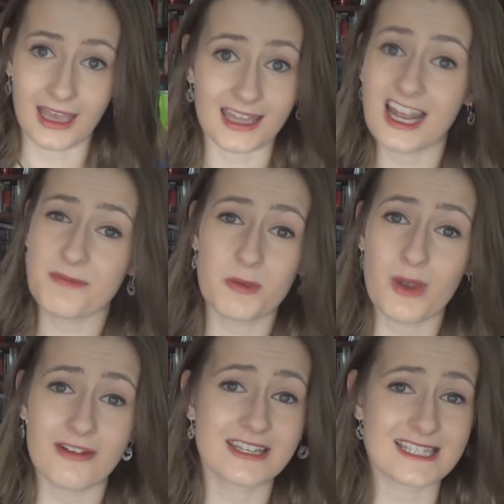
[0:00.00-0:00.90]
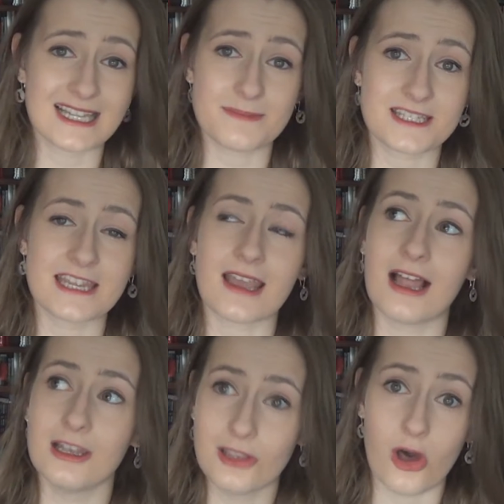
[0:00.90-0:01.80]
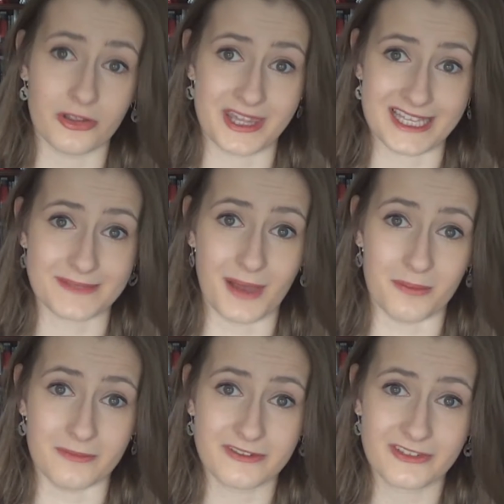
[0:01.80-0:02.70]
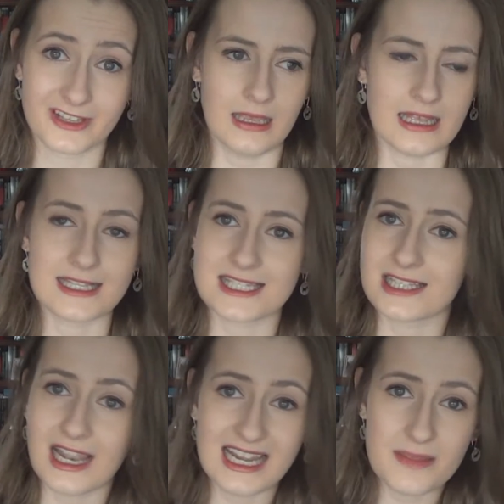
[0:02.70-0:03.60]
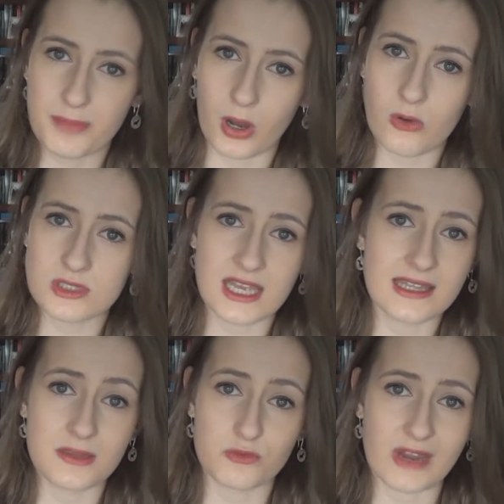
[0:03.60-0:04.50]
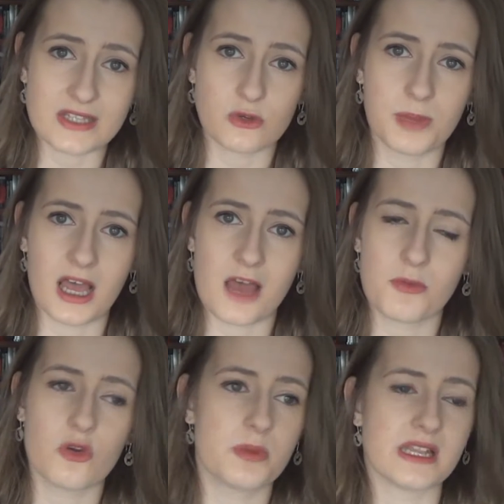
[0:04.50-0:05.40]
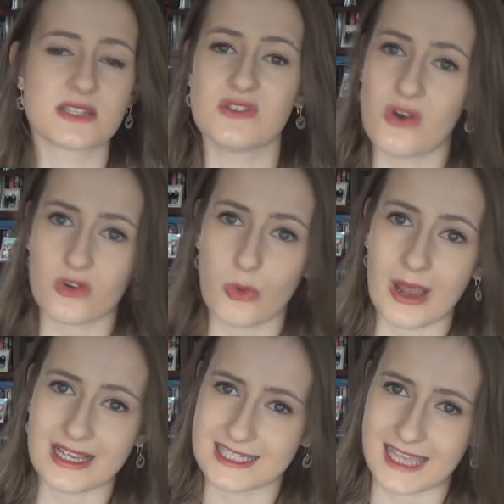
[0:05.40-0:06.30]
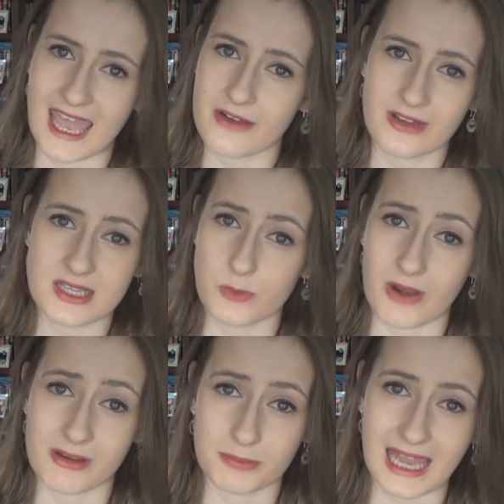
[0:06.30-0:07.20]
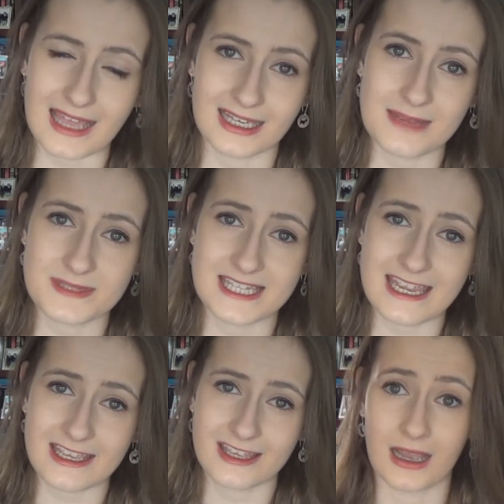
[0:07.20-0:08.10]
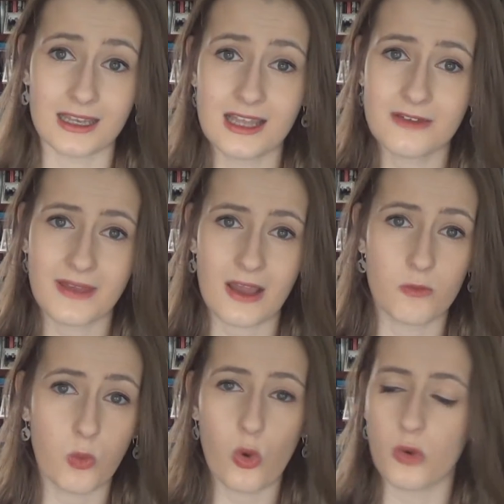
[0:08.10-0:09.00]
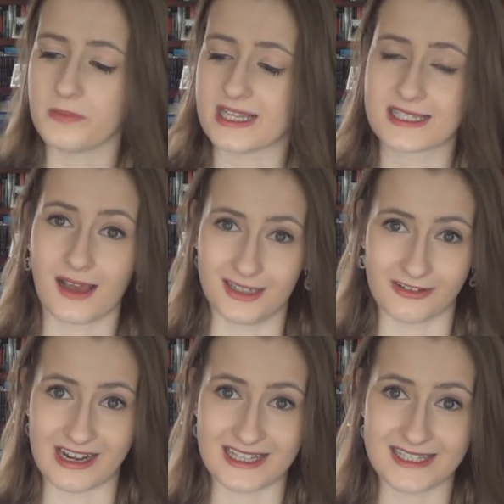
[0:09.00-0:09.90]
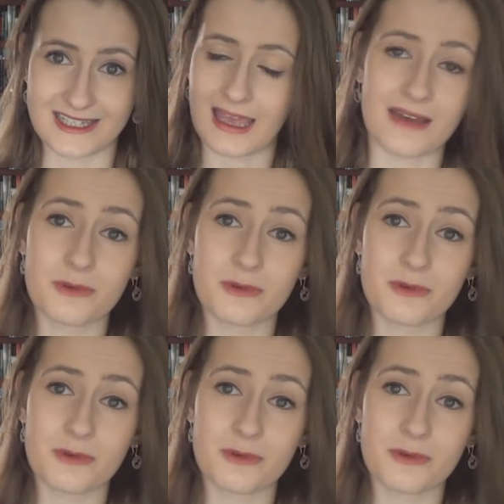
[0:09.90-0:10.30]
And I've been wearing this lipstick a lot this month. It's slightly bolder than red or purple, but it's not quite as scary as wearing black lipstick. I love how warm this colour is.